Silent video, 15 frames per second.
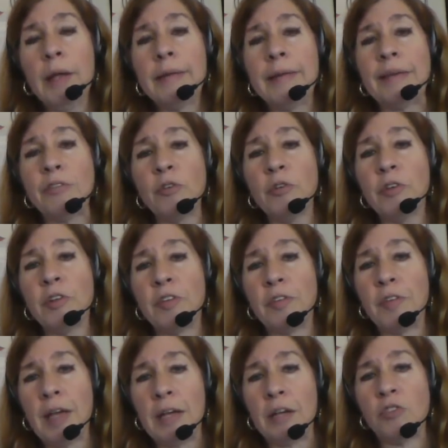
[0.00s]
These are
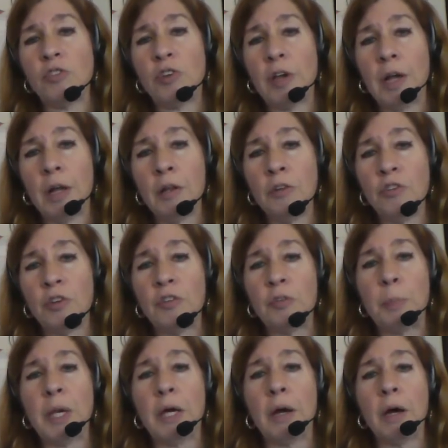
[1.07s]
distinct challenges
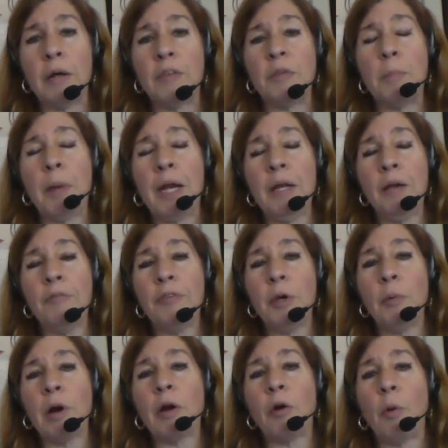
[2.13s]
because many of
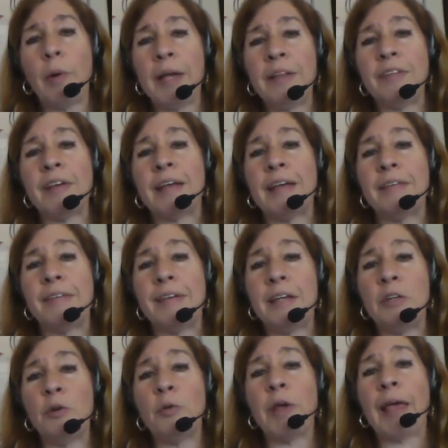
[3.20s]
you are going to
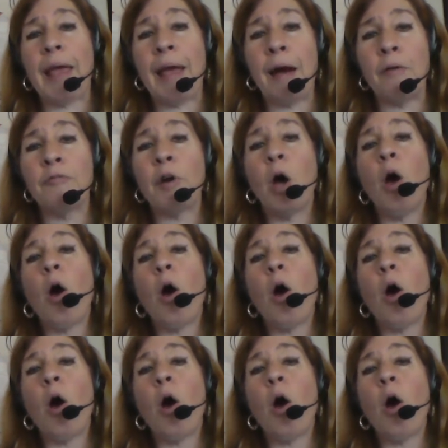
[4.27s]
continue to have